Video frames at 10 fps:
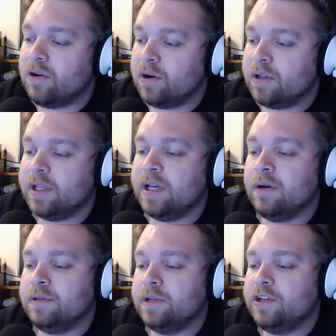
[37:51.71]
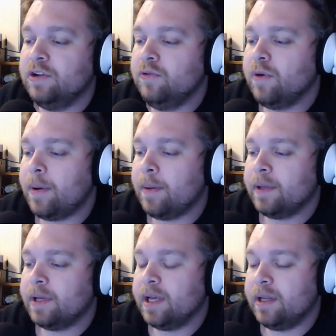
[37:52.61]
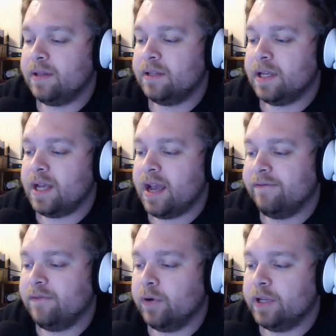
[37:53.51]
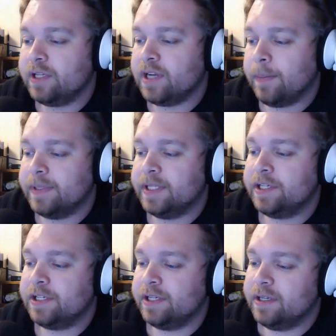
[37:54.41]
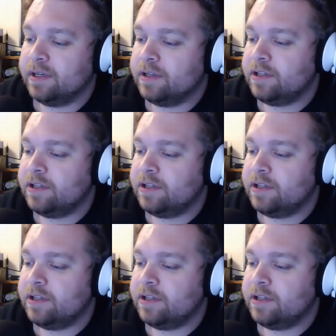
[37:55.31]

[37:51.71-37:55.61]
Currently, only 2 Republicans have voiced opposition